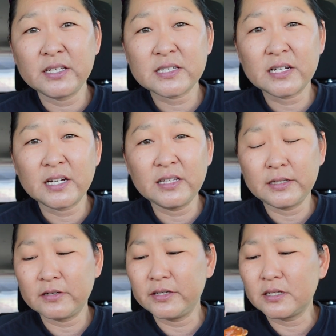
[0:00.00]
Sand Island
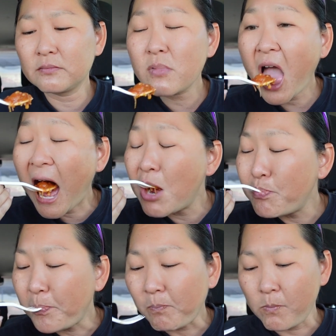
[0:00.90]
area.
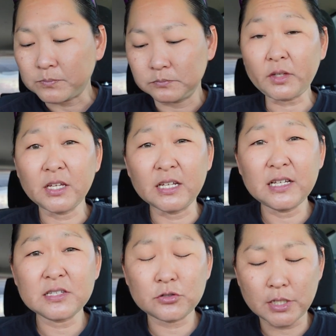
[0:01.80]
Okay,
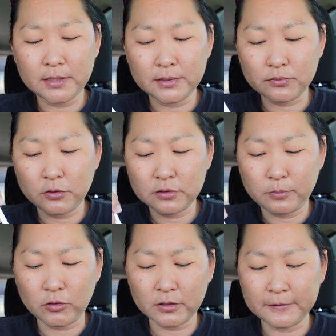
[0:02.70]
let's try this roast
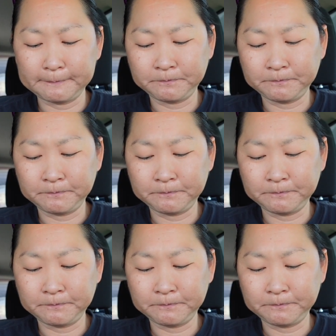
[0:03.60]
pork.